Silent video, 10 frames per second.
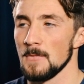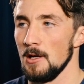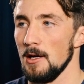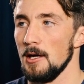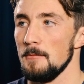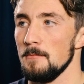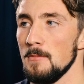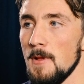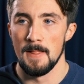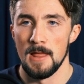And
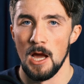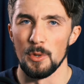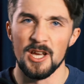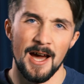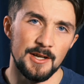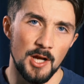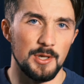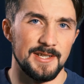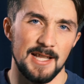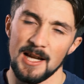we kind of
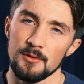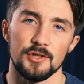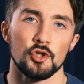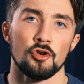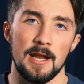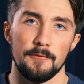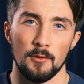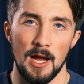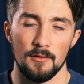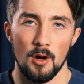noticed that was a trend
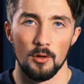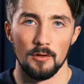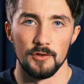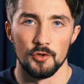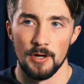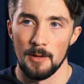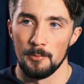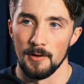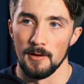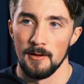throughout the whole of the
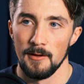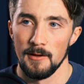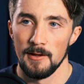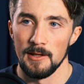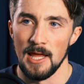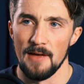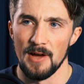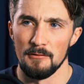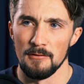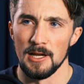trip, and
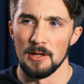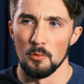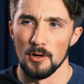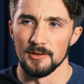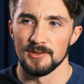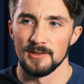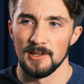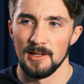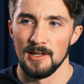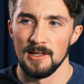that really was.
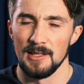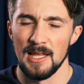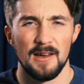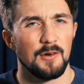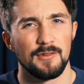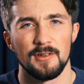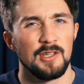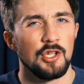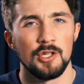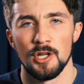Yeah, it was,
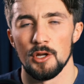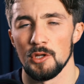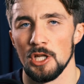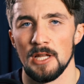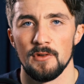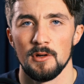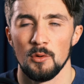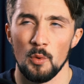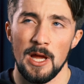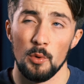you live
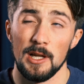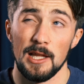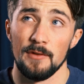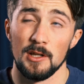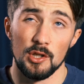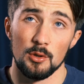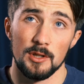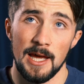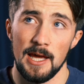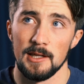where we live in the
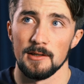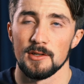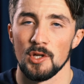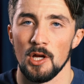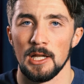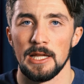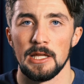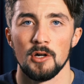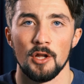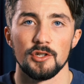UK, and
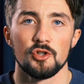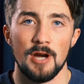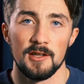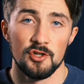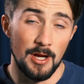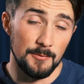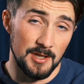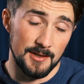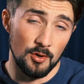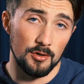certainly on the
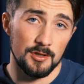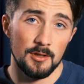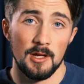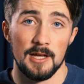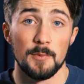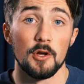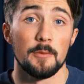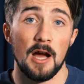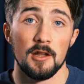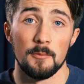trips I
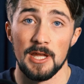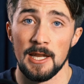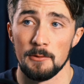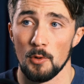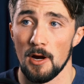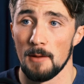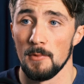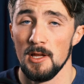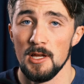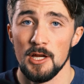spoke about at the beginning, where
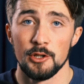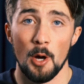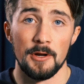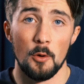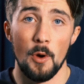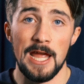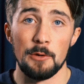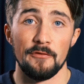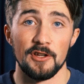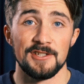I'm going
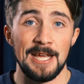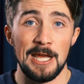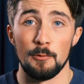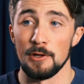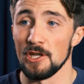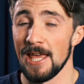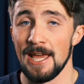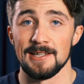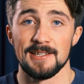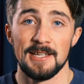away with a team and
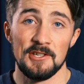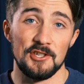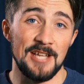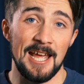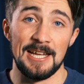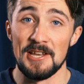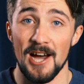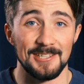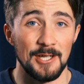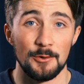you're staying in
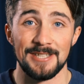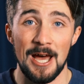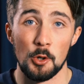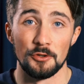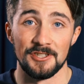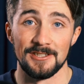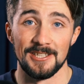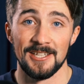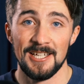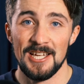nice hotels, and
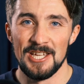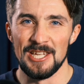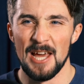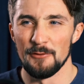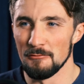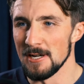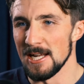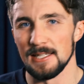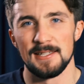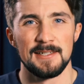you never
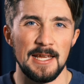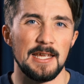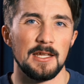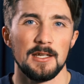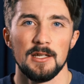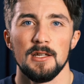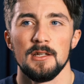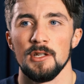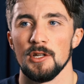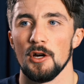really see,
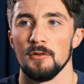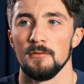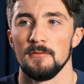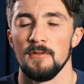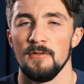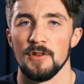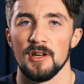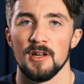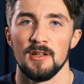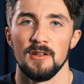
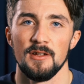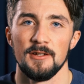the